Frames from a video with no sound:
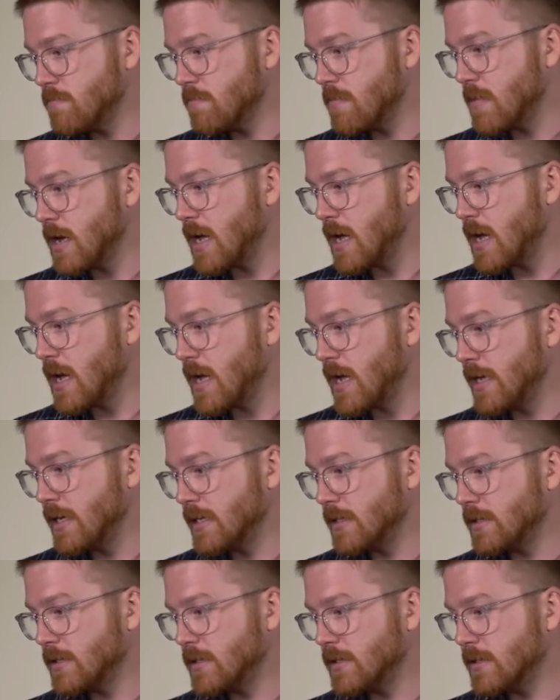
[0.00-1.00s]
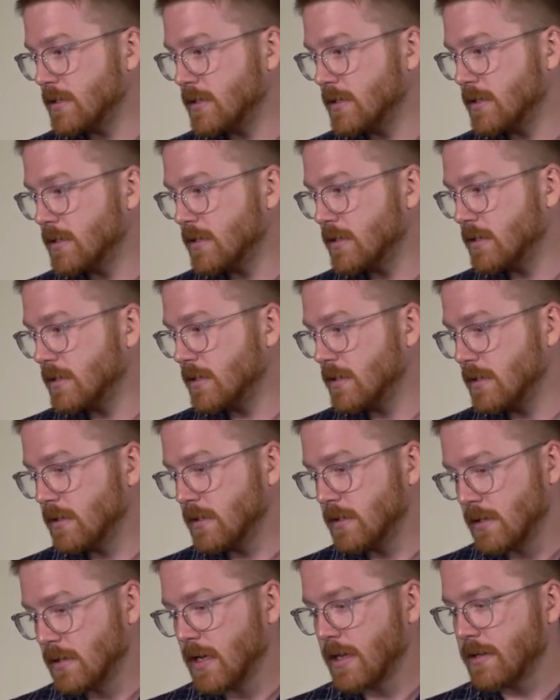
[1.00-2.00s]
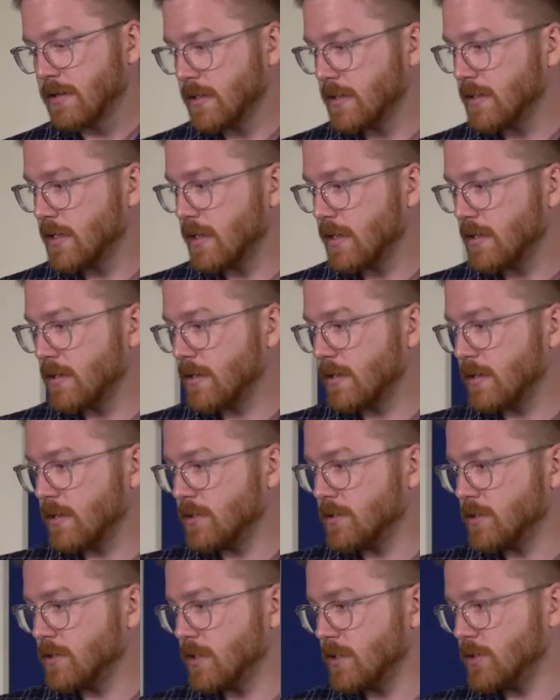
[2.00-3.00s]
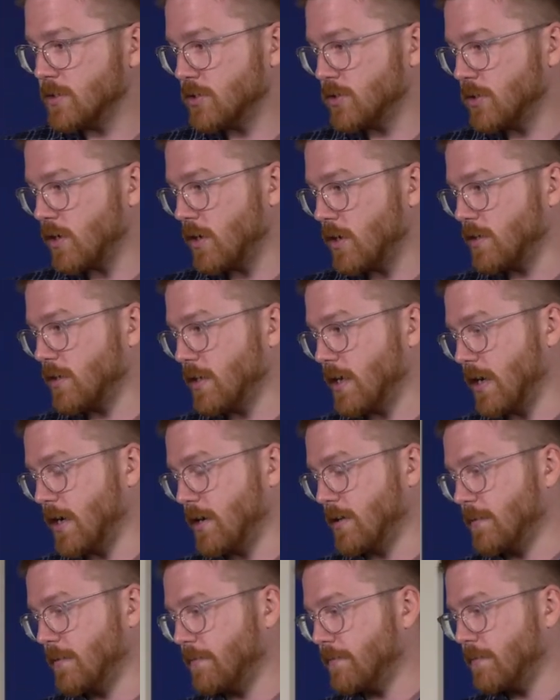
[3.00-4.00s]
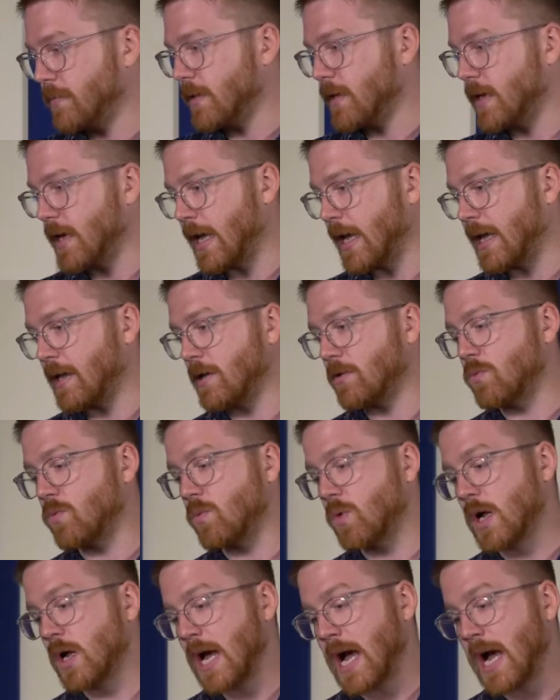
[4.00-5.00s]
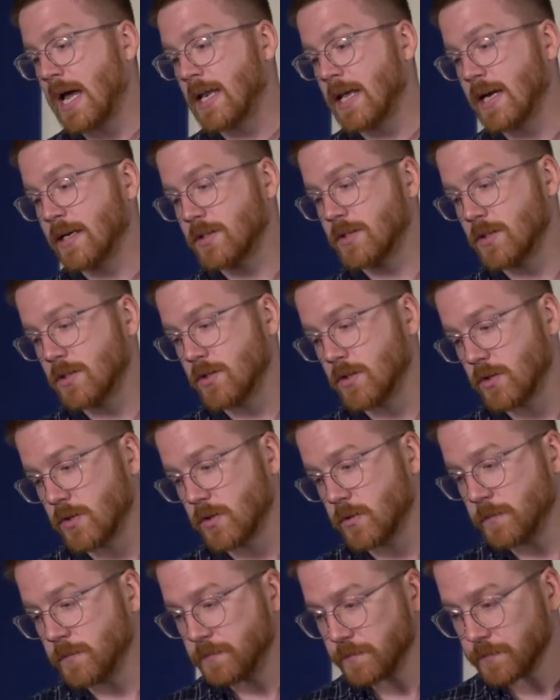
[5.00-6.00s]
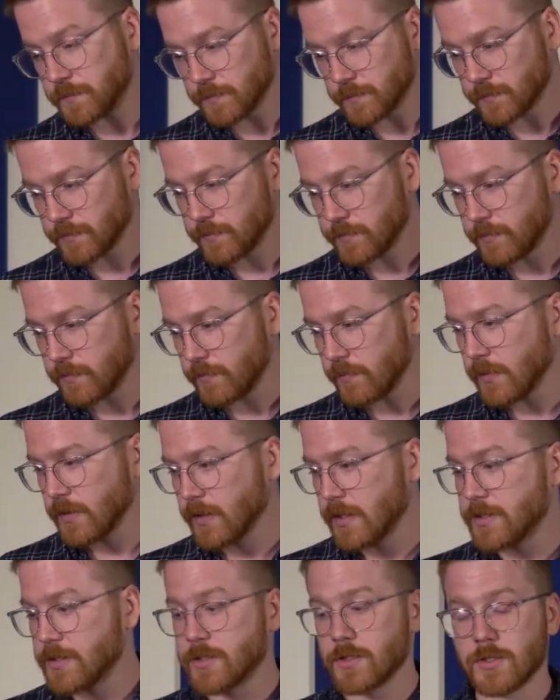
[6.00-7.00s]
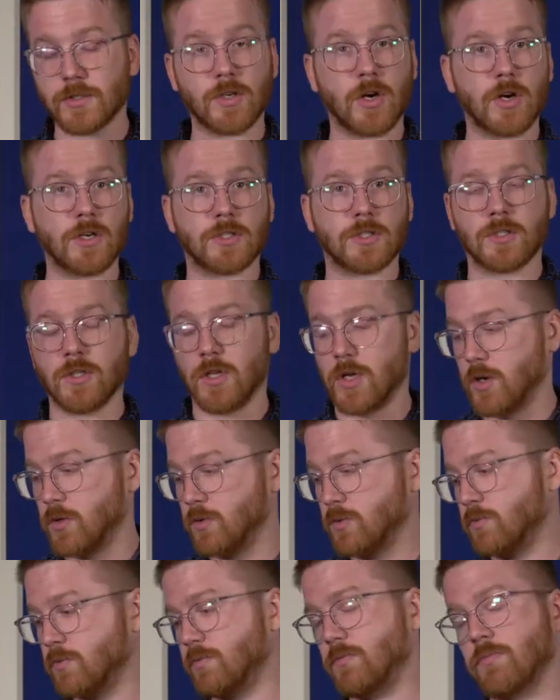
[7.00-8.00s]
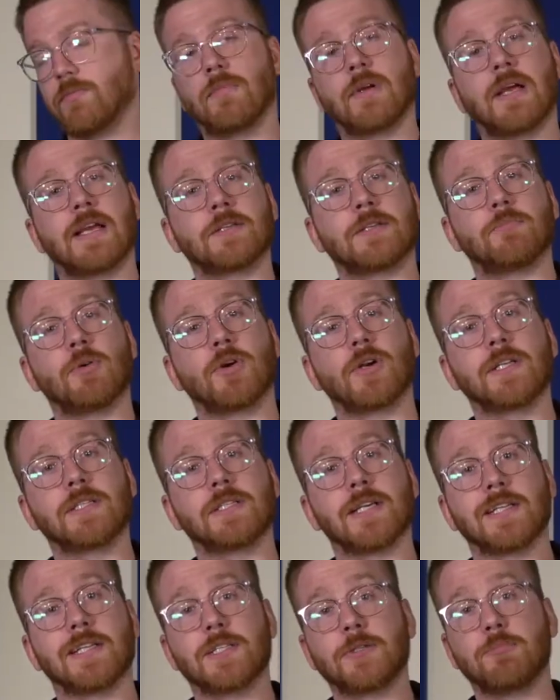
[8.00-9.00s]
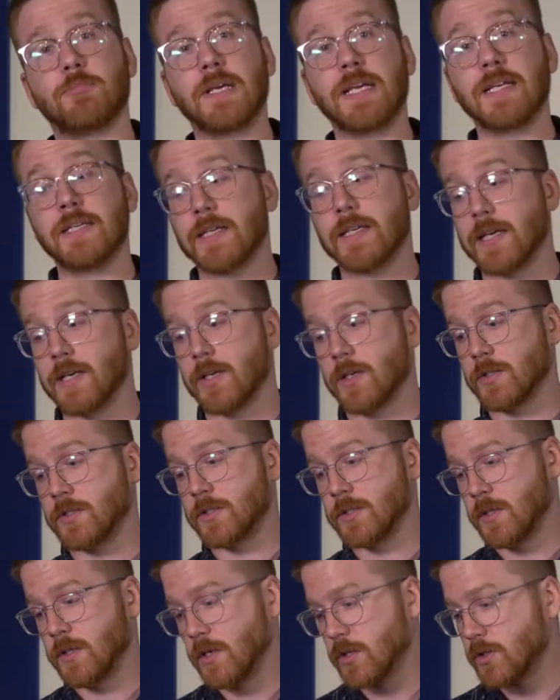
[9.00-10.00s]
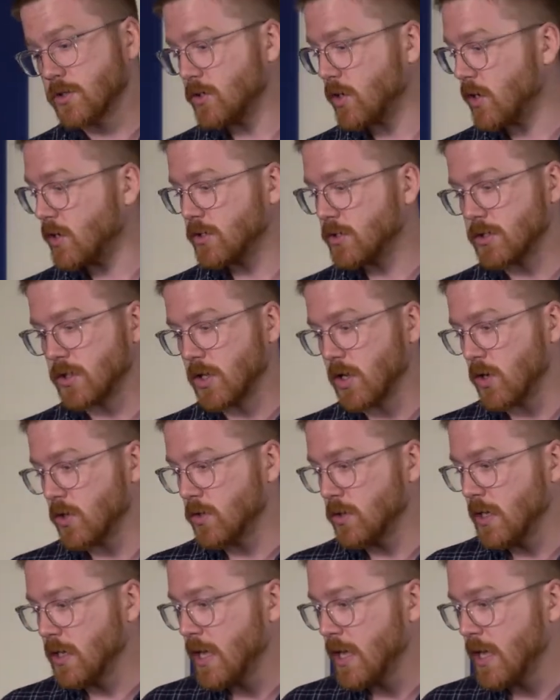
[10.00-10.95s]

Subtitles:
I think that, let's start there. And what I like to do is to start slow. As Bernie said, speed kills, start slow.